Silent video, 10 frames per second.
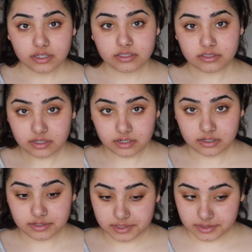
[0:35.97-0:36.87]

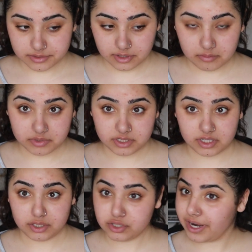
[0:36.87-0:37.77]
So I'm just
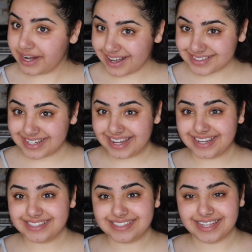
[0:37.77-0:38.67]
going to try it out today
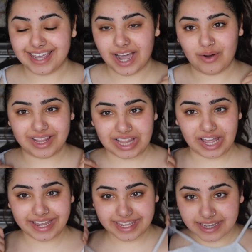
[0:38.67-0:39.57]
and see how I
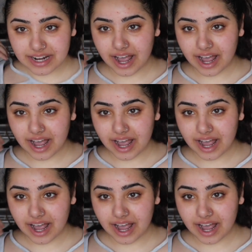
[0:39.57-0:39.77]
like it.